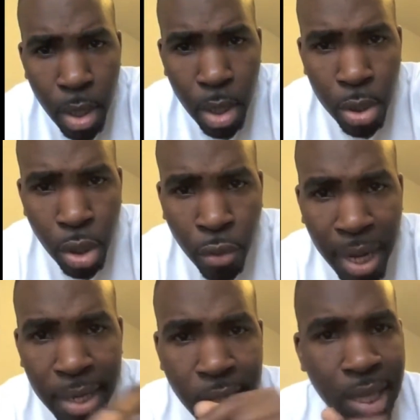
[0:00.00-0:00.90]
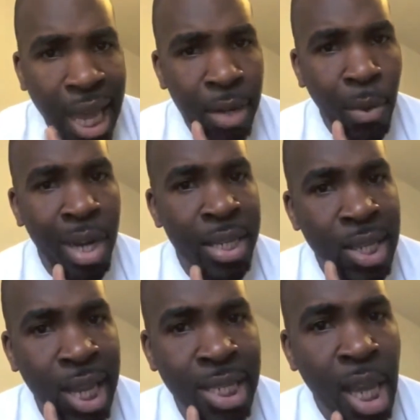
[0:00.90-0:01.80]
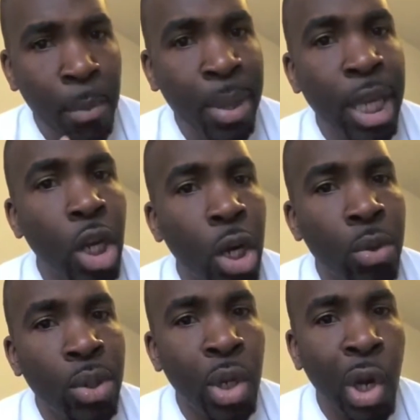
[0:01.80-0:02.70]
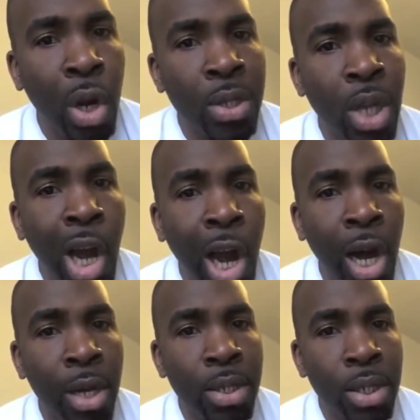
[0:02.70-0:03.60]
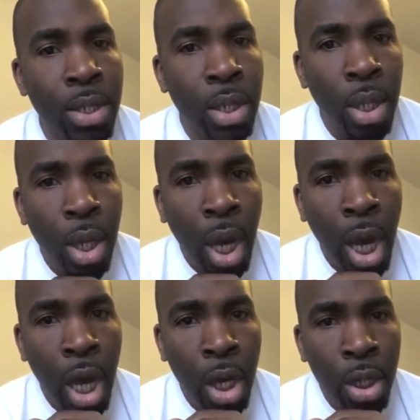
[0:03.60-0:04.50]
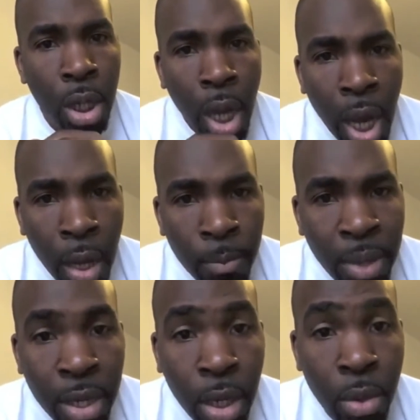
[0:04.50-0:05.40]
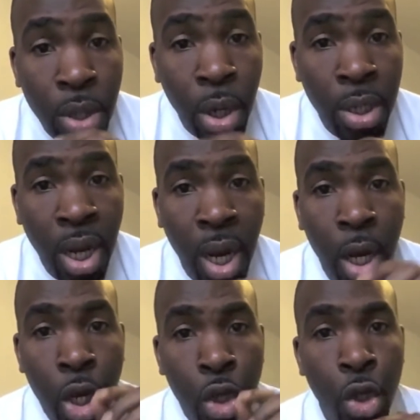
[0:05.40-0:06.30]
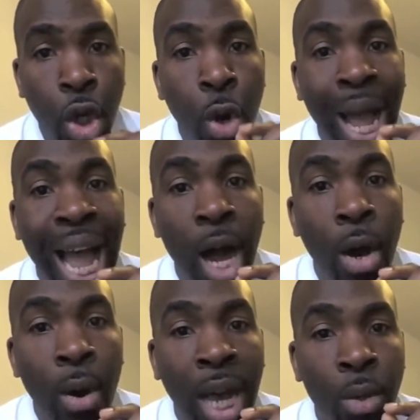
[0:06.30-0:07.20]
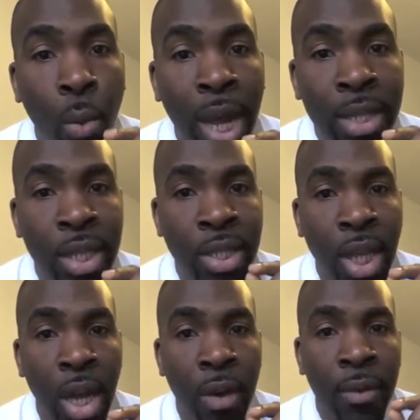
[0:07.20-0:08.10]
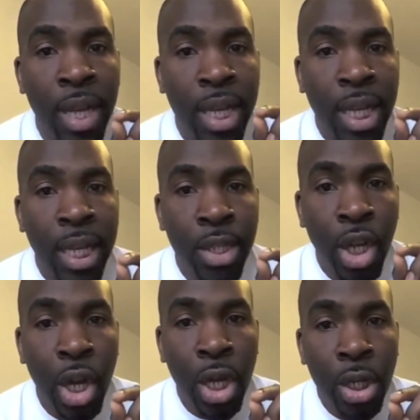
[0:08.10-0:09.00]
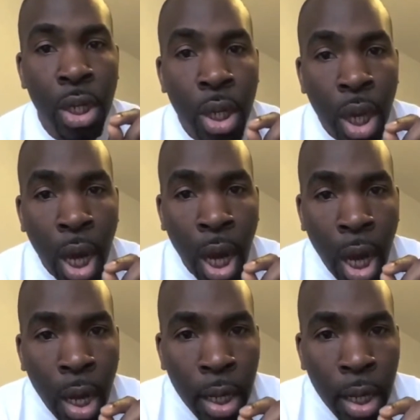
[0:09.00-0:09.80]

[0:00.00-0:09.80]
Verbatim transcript: So Grace Adewale says, being close to God's heart, uh, uh, being close to God's heart, you know how and where to serve. In turn, uh,